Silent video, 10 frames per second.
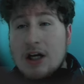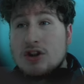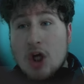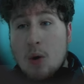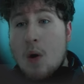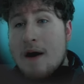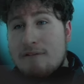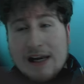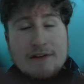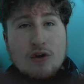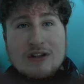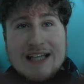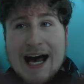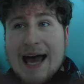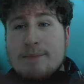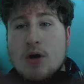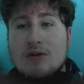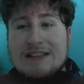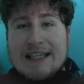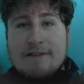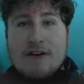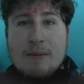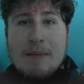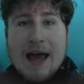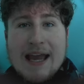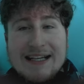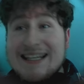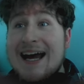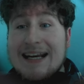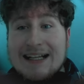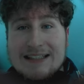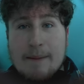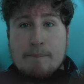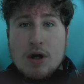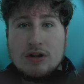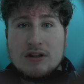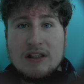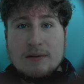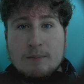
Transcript: So, value for coins, I'm going to give him a 9 out of 10 personally.